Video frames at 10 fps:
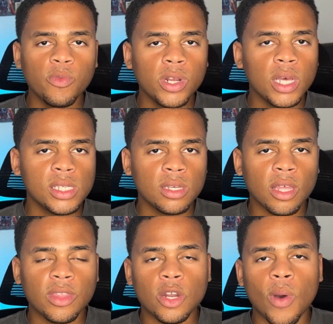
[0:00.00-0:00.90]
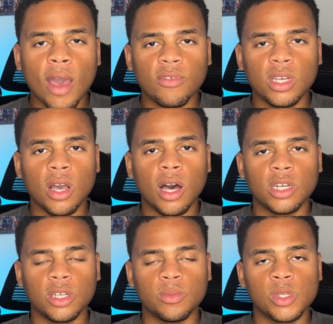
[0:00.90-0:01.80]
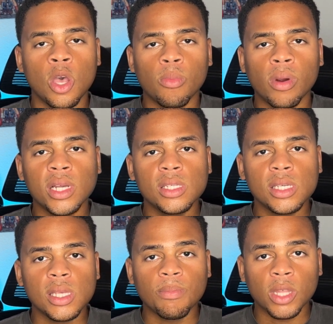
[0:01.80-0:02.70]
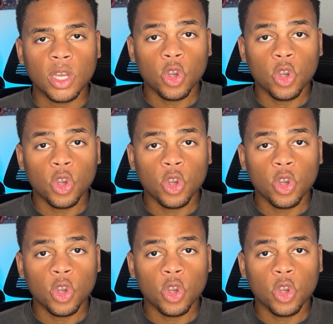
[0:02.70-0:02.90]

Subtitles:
realizing that they don't have any condoms, Brian says something